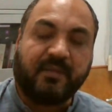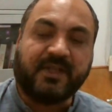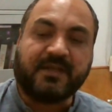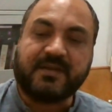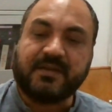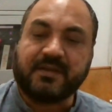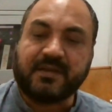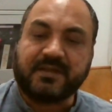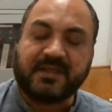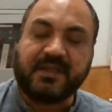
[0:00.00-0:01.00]
Hassan
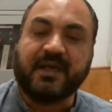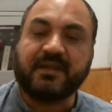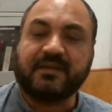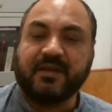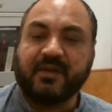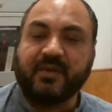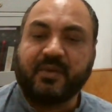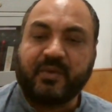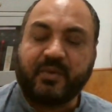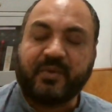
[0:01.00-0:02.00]
Az-Zayyat.
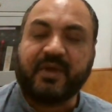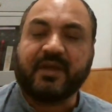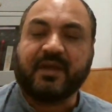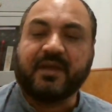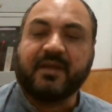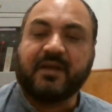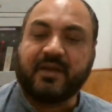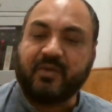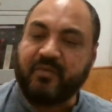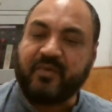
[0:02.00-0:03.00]
Okay,
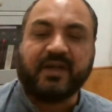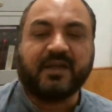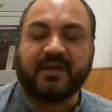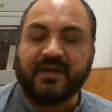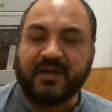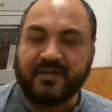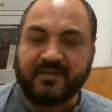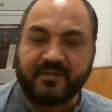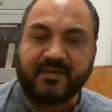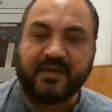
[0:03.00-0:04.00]
you will find the
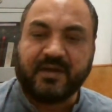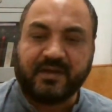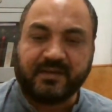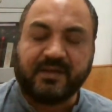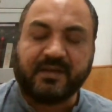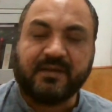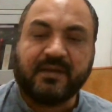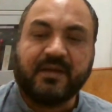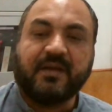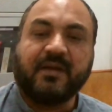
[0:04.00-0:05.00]
details there,
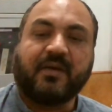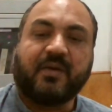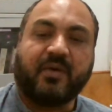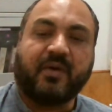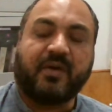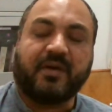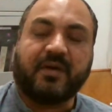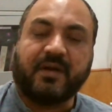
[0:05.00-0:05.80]
or